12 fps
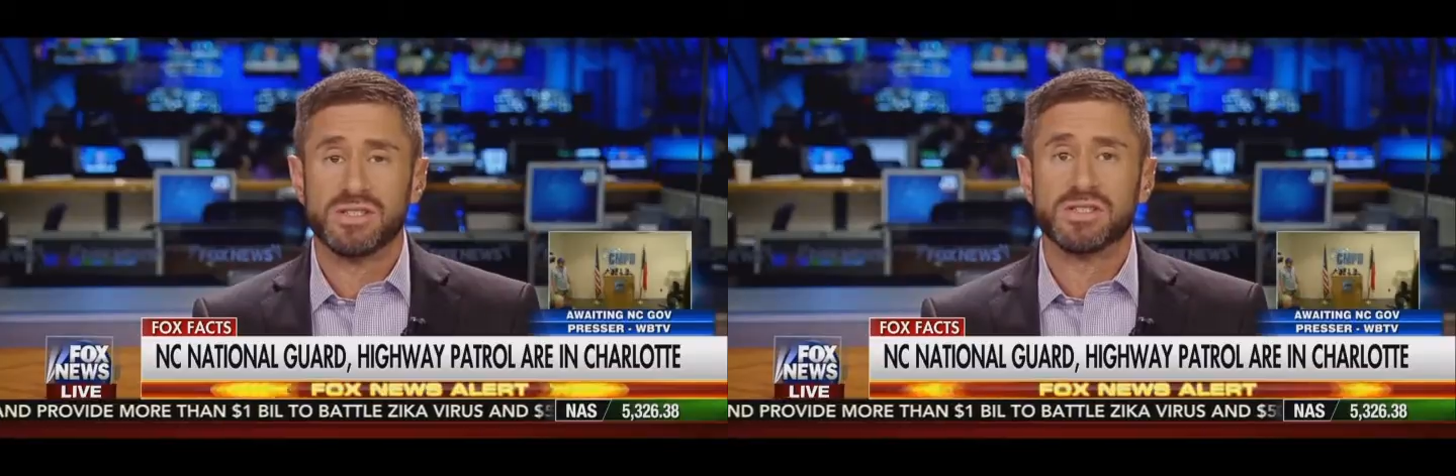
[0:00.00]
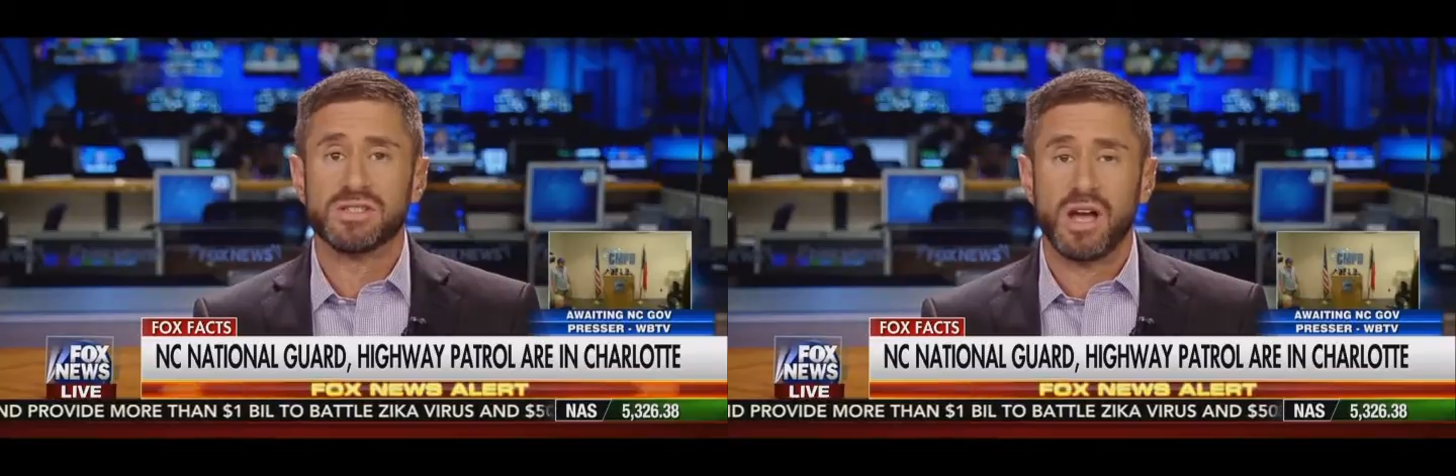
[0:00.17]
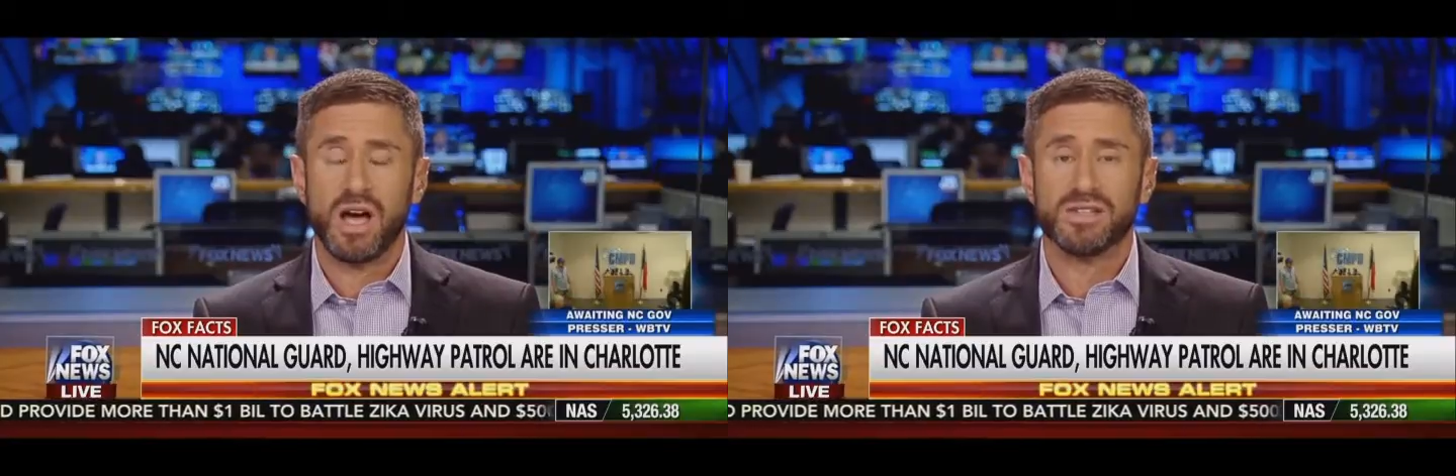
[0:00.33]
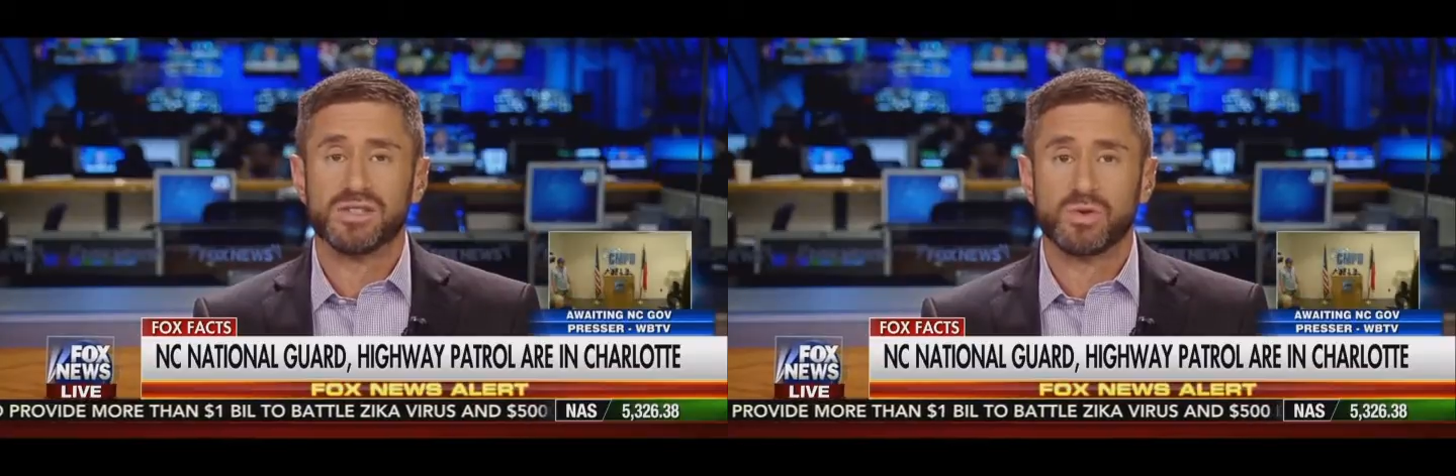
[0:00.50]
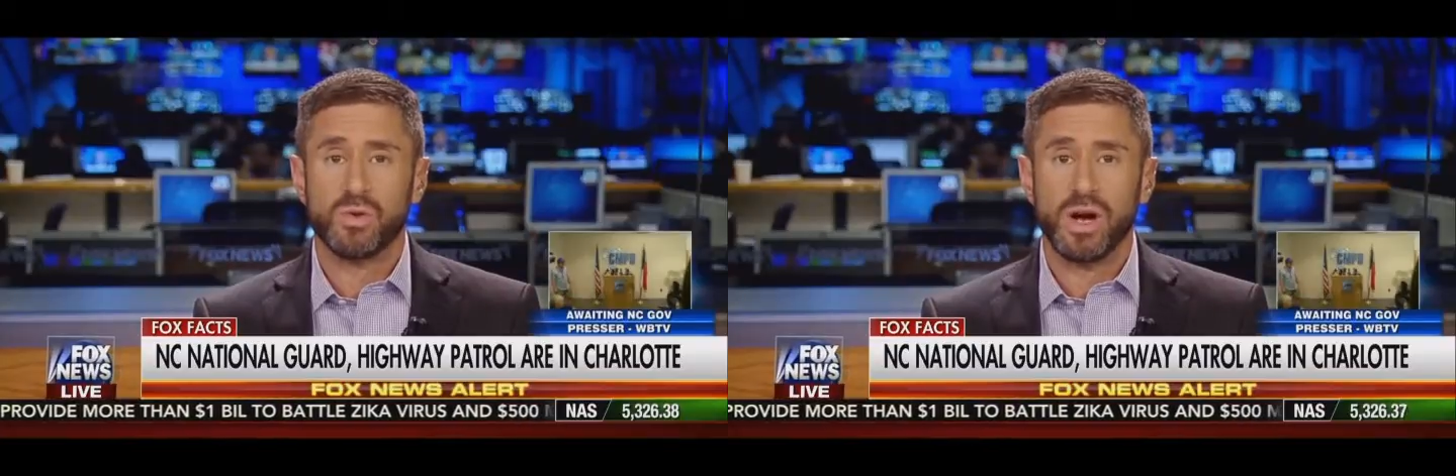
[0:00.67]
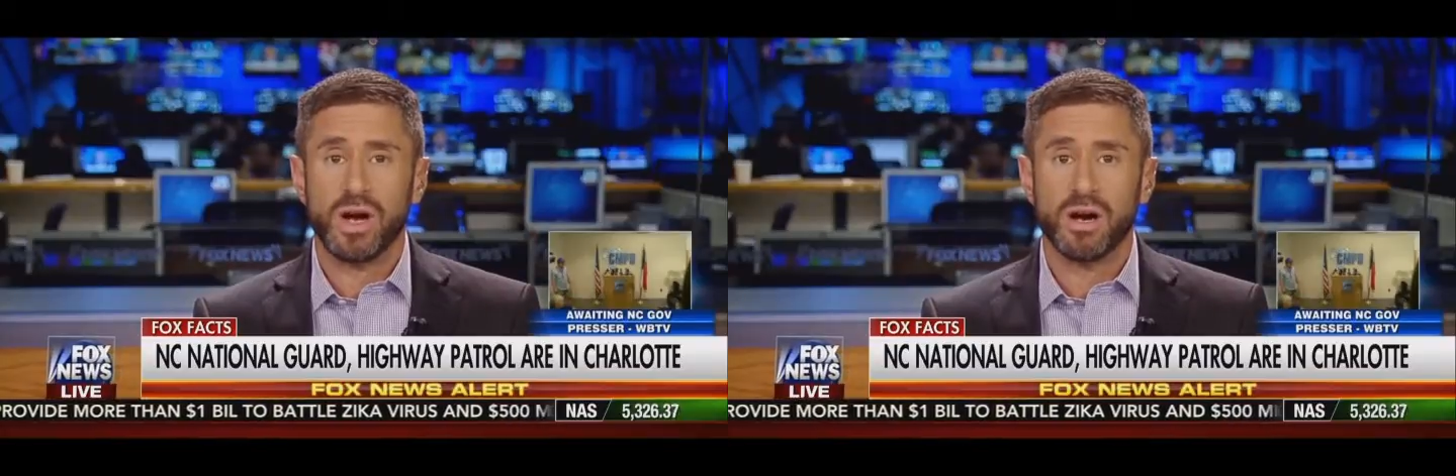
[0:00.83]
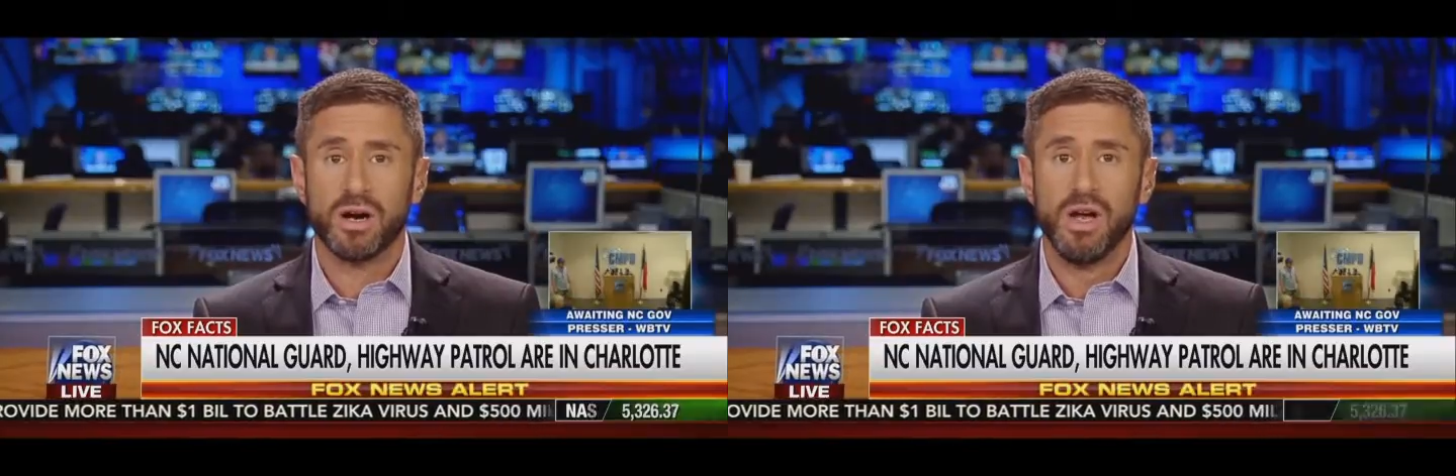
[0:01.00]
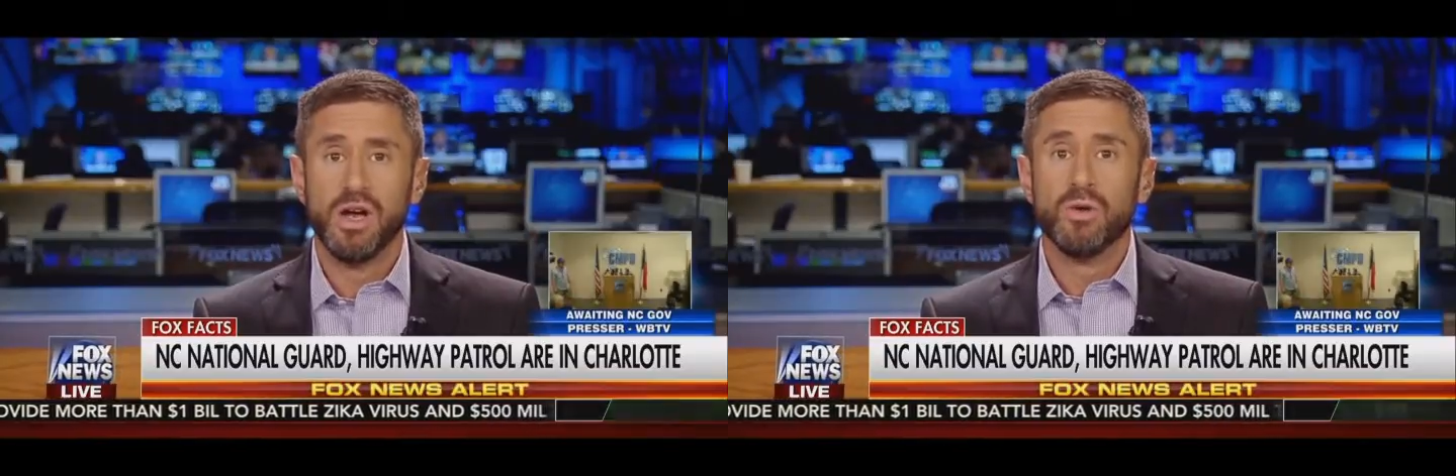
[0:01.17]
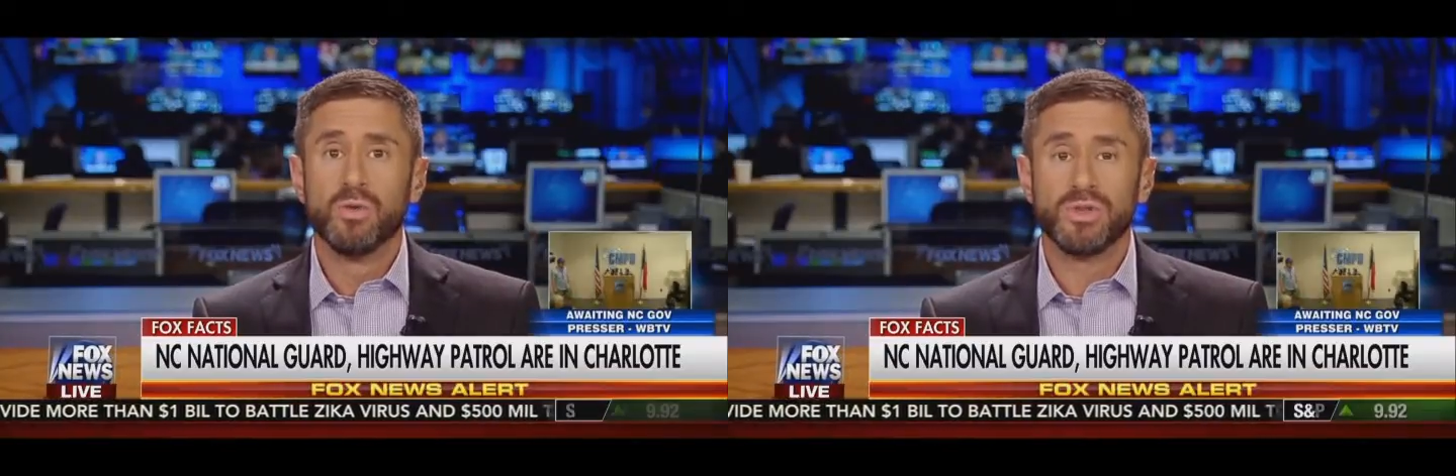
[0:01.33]
this does not square
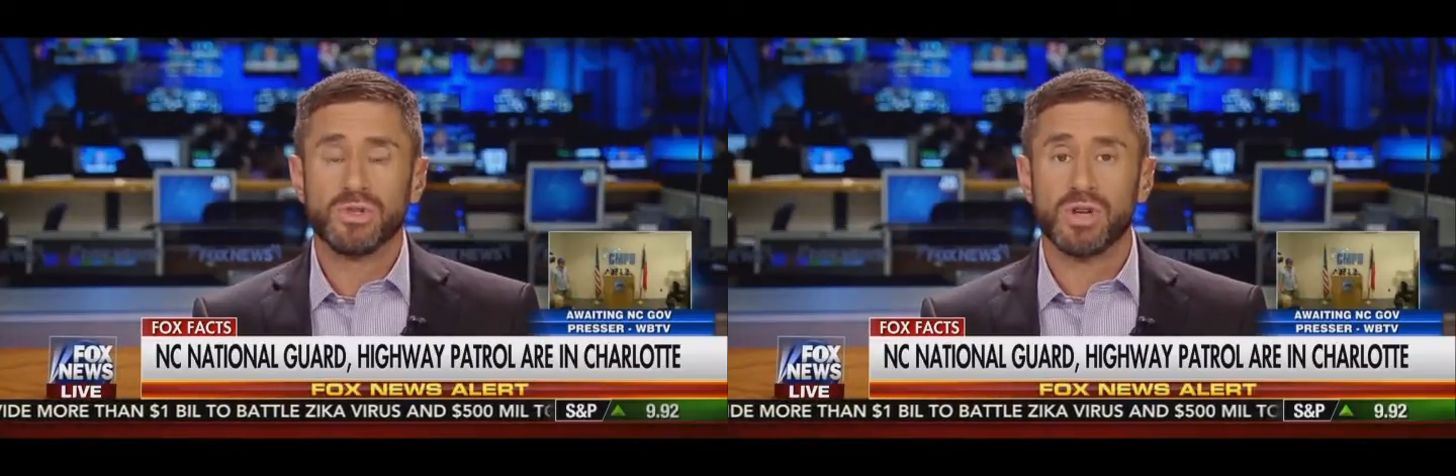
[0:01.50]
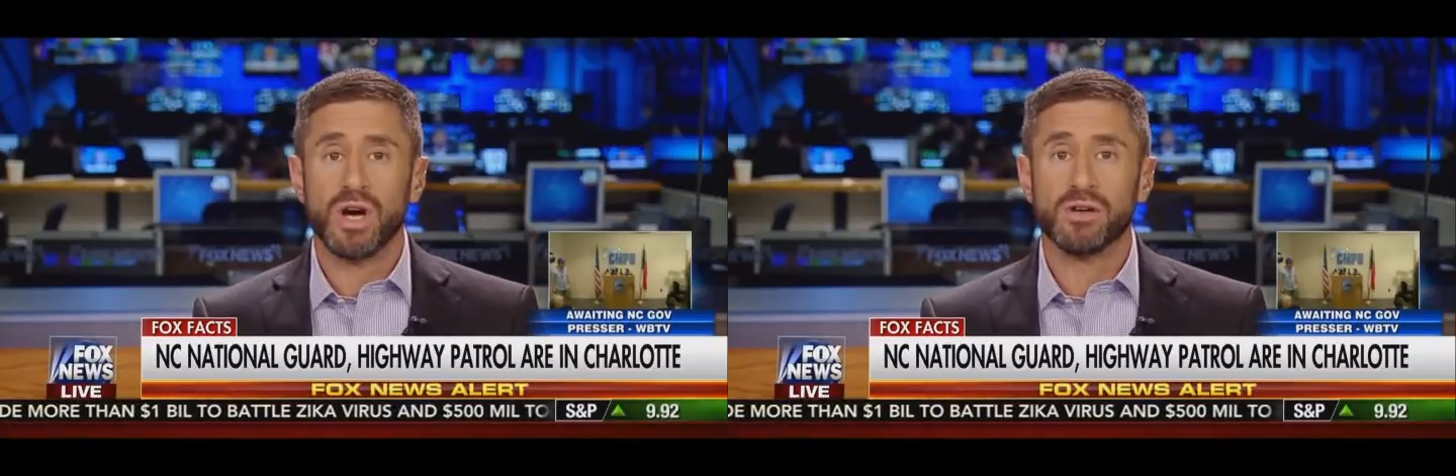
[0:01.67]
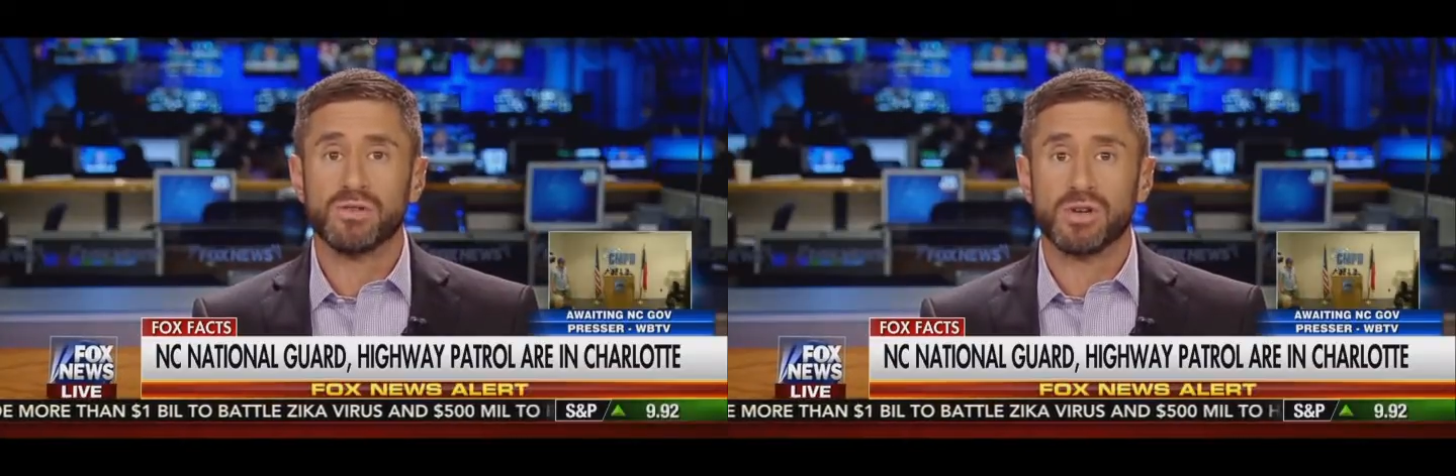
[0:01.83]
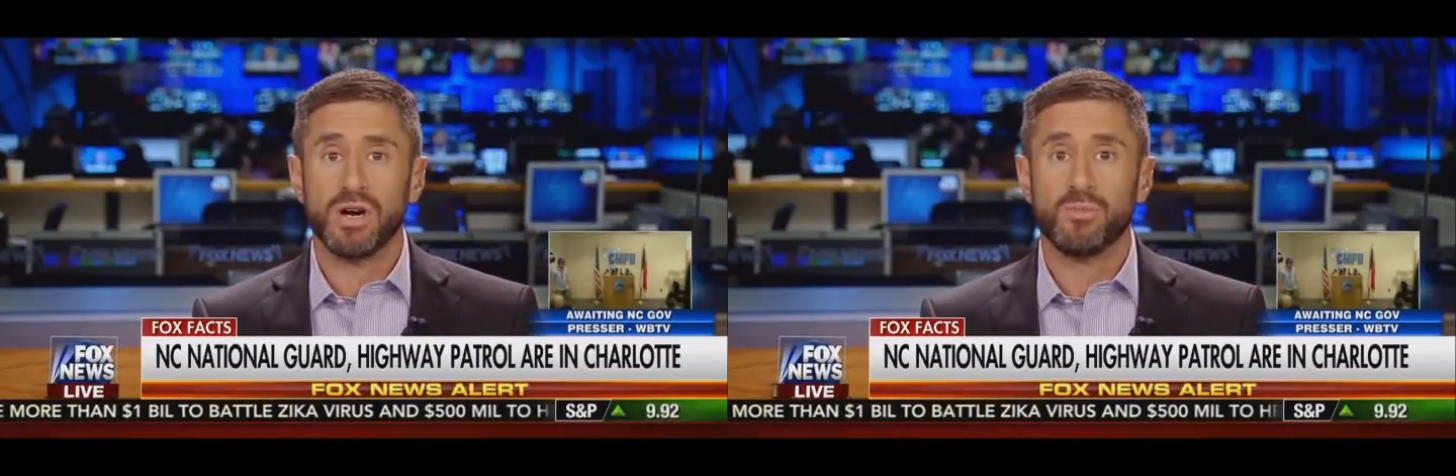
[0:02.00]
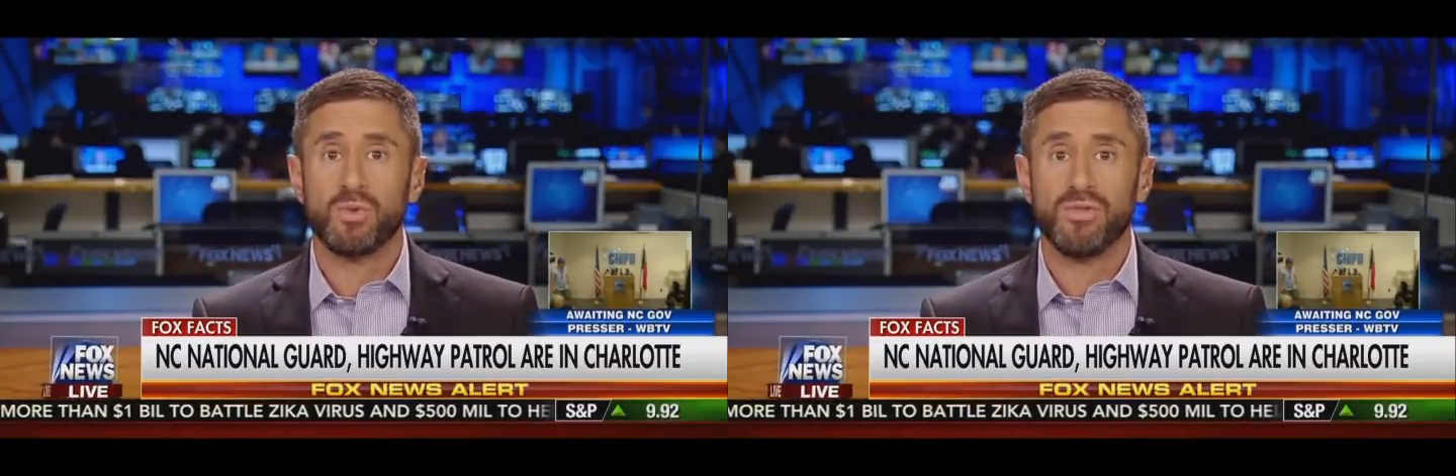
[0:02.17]
with Donald Trump.